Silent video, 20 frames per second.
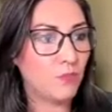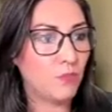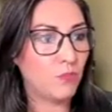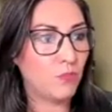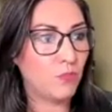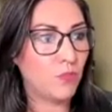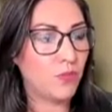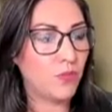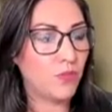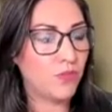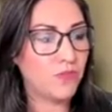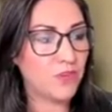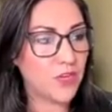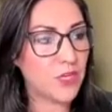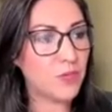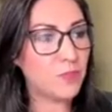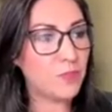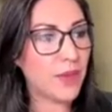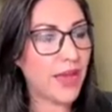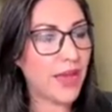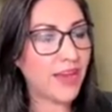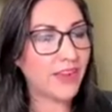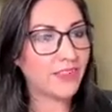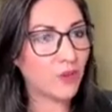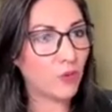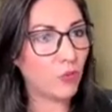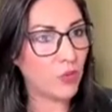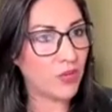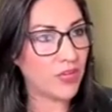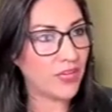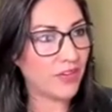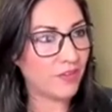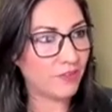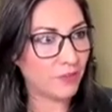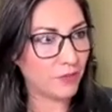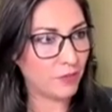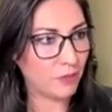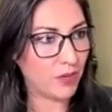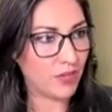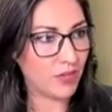the feedback that we get
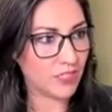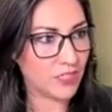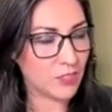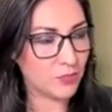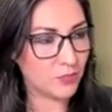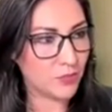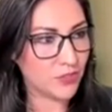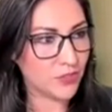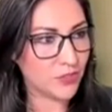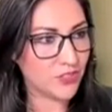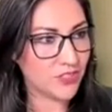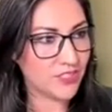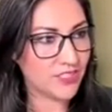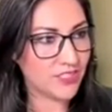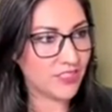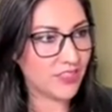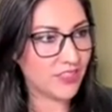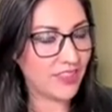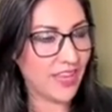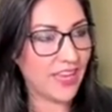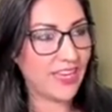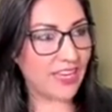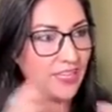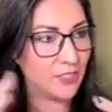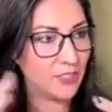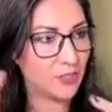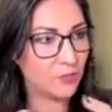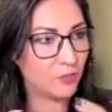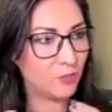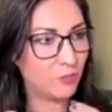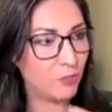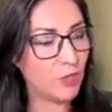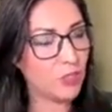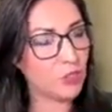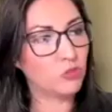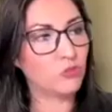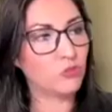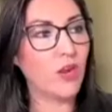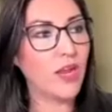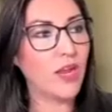from customers that is what
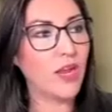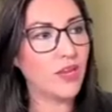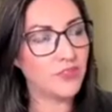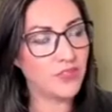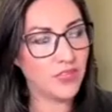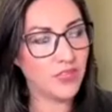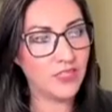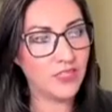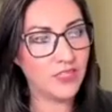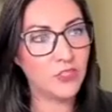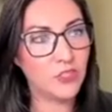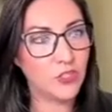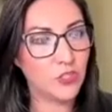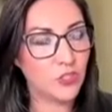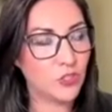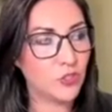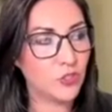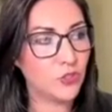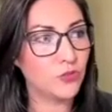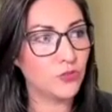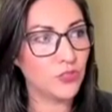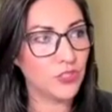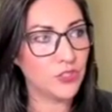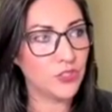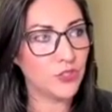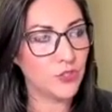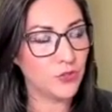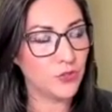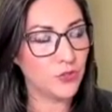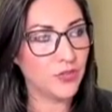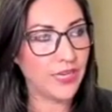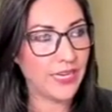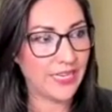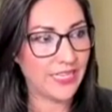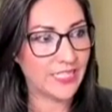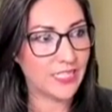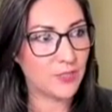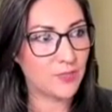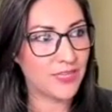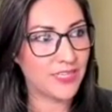drives us to do these new
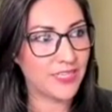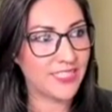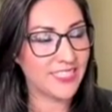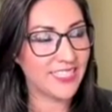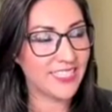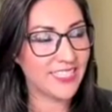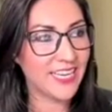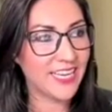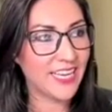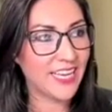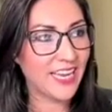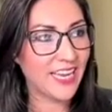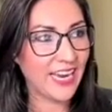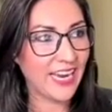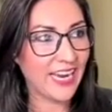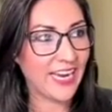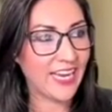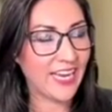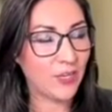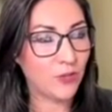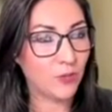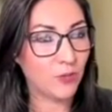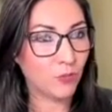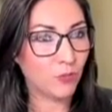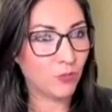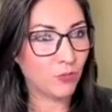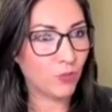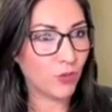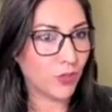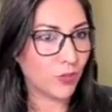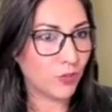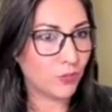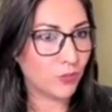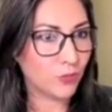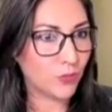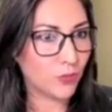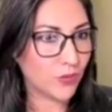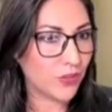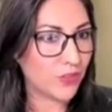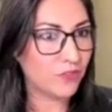enhancements. And what it
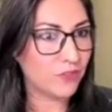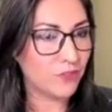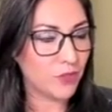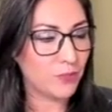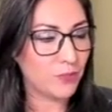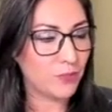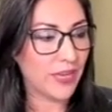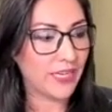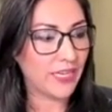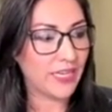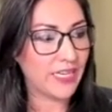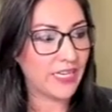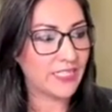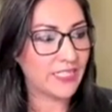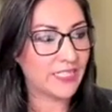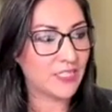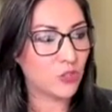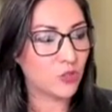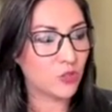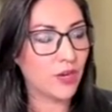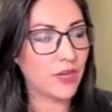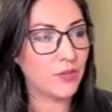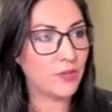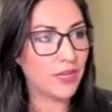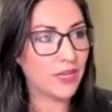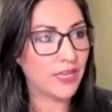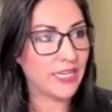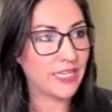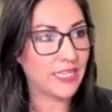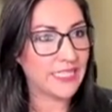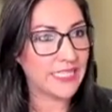really the feedback is trying to make it as